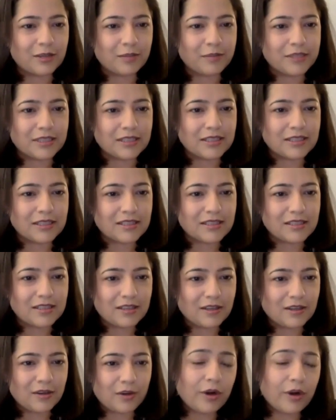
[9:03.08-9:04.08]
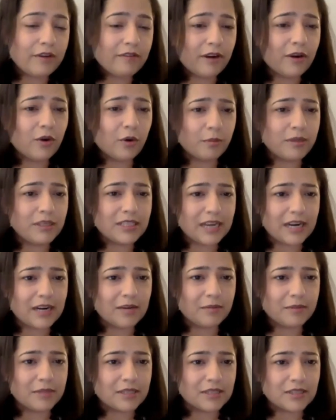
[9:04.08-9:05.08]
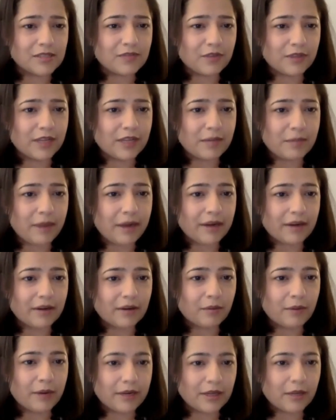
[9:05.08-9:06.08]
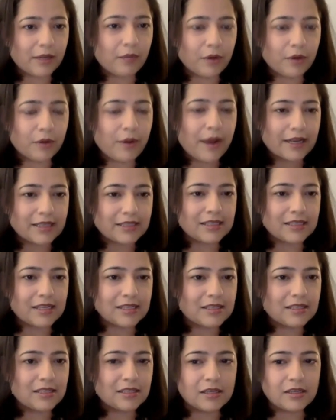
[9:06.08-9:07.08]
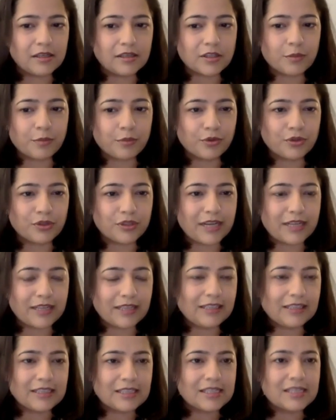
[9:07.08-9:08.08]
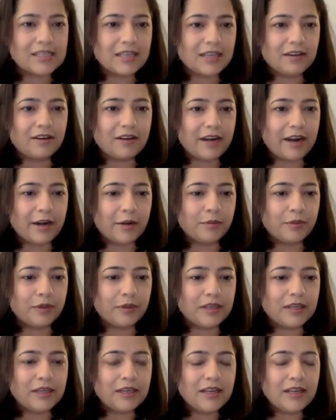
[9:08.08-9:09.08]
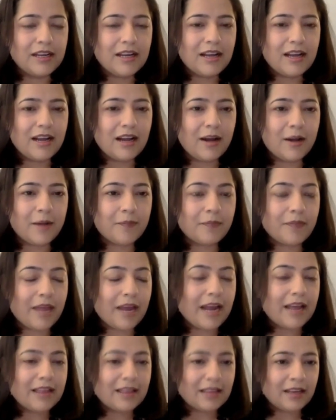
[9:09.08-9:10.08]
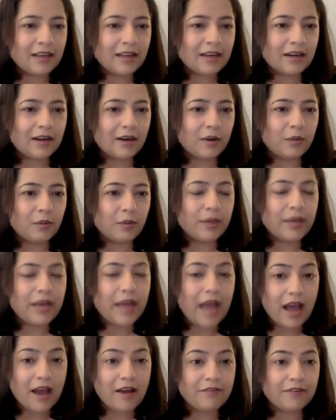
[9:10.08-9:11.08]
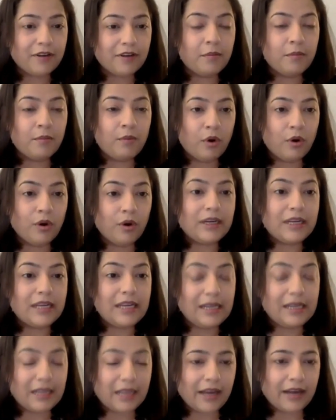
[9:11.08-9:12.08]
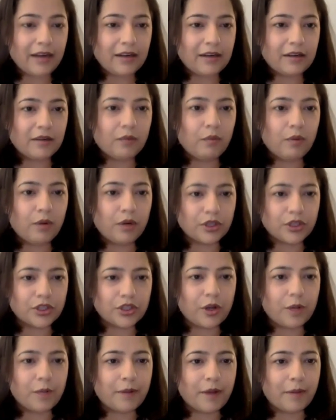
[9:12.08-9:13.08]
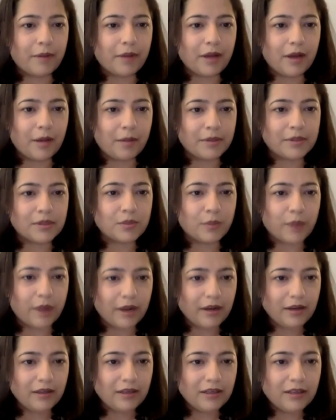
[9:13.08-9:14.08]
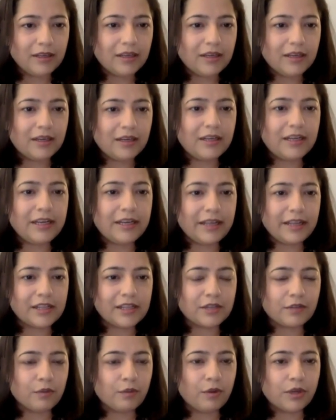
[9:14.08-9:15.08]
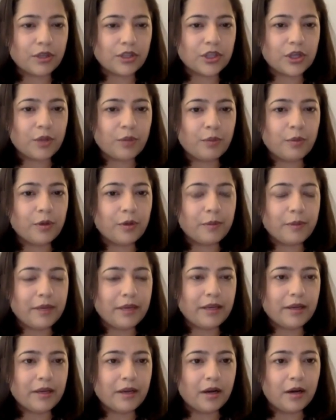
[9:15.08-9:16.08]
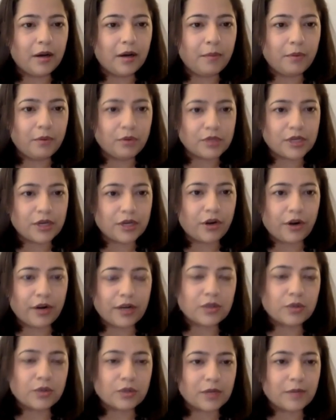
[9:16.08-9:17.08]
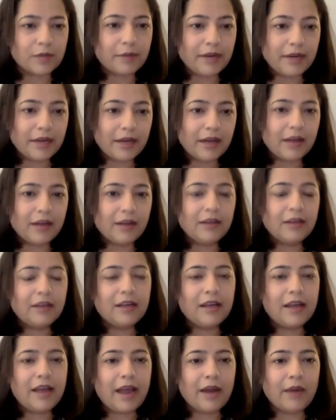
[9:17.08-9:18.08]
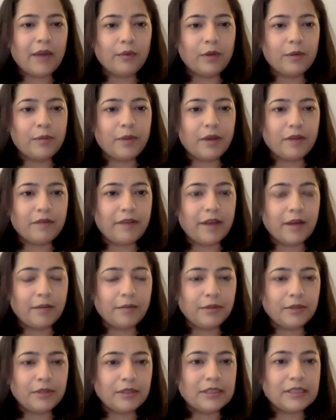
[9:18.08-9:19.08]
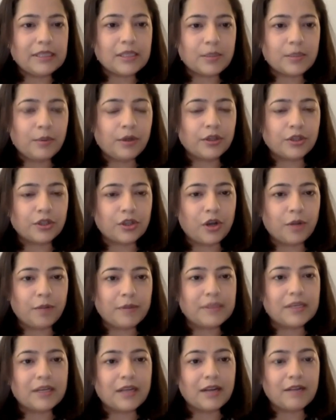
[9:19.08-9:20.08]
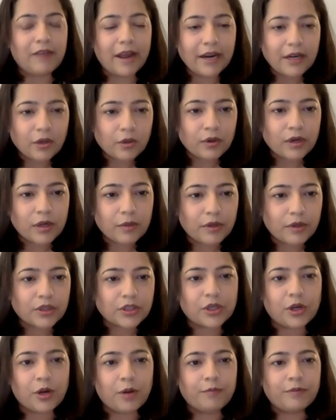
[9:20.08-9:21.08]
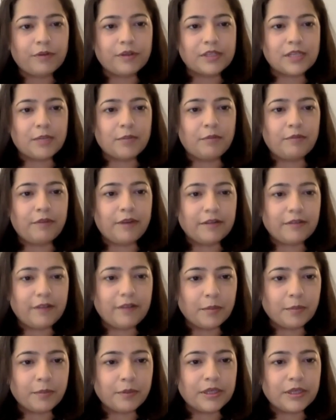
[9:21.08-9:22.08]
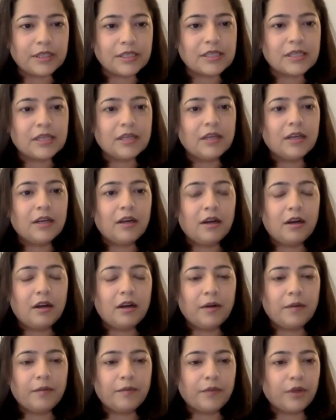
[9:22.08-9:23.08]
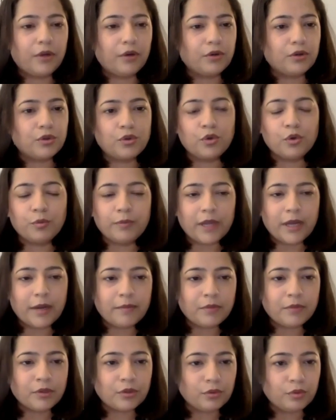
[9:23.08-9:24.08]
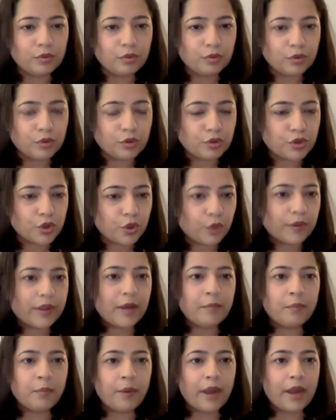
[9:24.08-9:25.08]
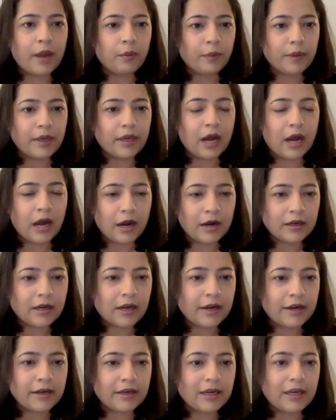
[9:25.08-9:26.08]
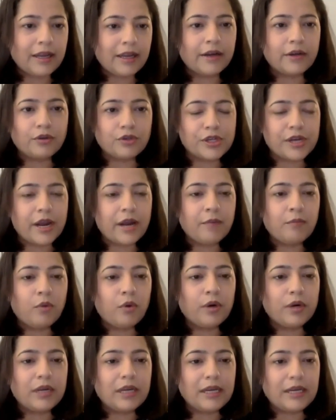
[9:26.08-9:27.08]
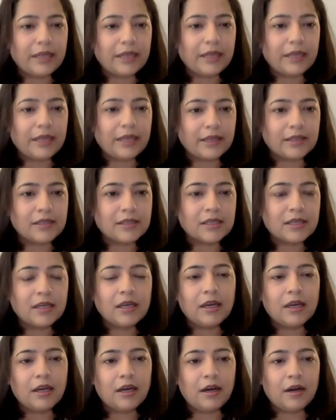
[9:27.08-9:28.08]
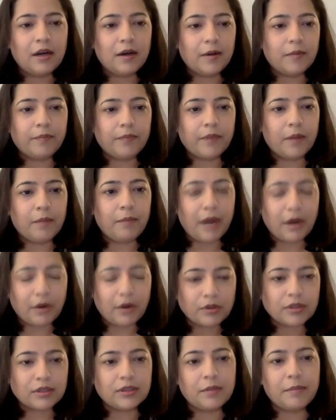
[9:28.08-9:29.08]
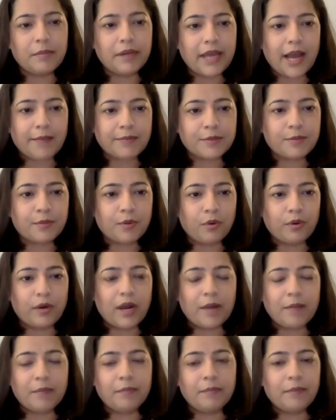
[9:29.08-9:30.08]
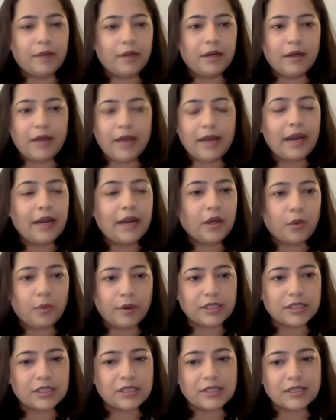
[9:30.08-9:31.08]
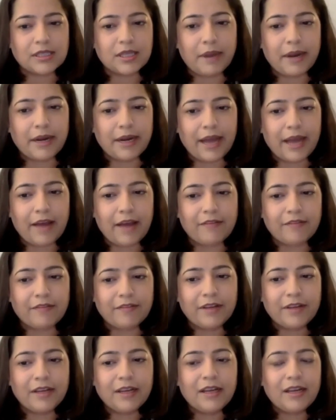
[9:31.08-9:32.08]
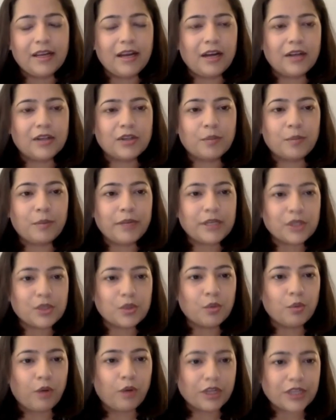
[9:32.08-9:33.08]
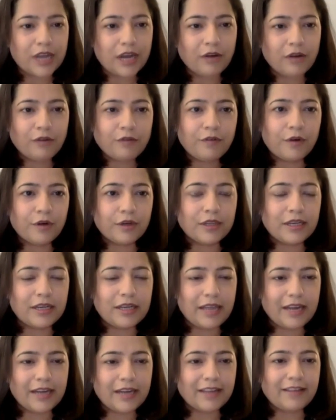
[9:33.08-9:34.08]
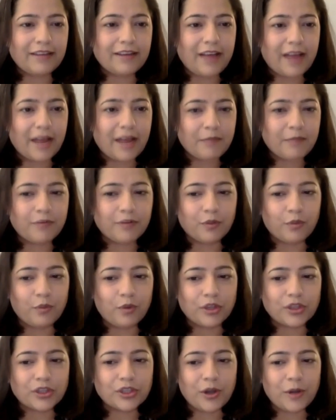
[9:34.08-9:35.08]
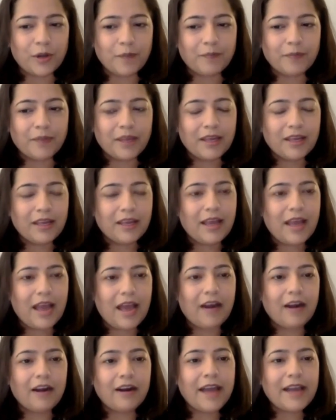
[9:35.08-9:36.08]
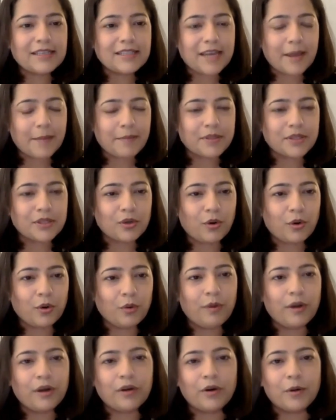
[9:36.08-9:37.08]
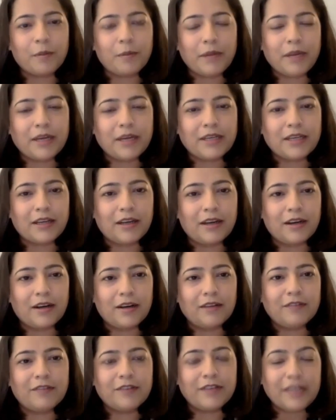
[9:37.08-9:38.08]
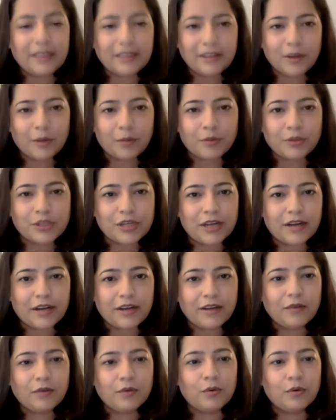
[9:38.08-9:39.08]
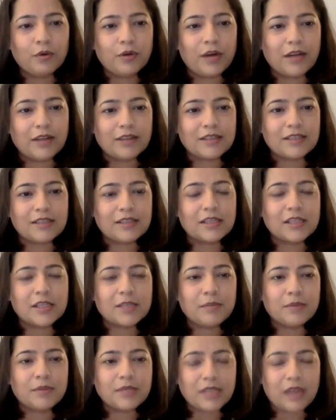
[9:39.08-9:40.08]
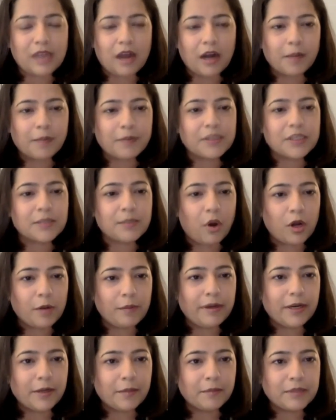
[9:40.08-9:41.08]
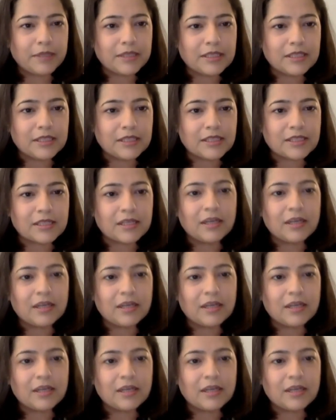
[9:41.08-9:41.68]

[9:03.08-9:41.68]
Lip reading: business, or even an omni-channel business for that matter, where they want to access digital distribution. I think this is incredible. And I think we have a more detailed workshop coming up as well. Details of the workshop will be posted on our social media and will be available. This workshop is an invite-only workshop for some of our developers, to groom them, to show them where we are currently, and to share more details about the mini apps program and any questions they might have. So please do watch out for the date and the time for the workshop. And our next episode, we are going to meet Vineet Deopajari, who runs the startup and small medium business